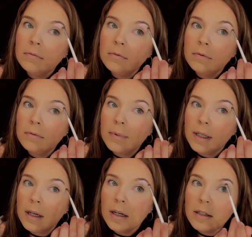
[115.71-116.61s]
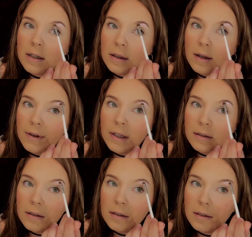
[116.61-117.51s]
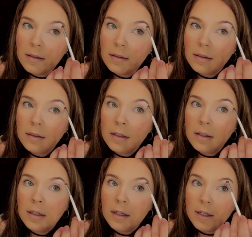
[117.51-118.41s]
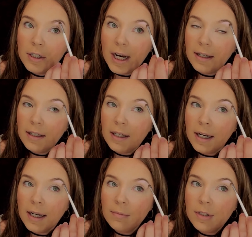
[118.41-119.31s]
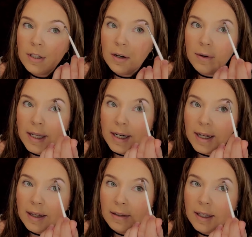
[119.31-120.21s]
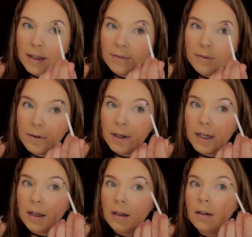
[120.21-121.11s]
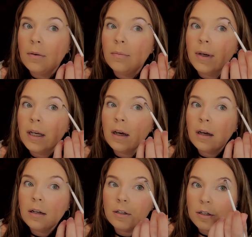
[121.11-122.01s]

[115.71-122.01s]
Oh my gosh, I love it. Jaclyn, I'm so in it. Like, for real. Oh my gosh.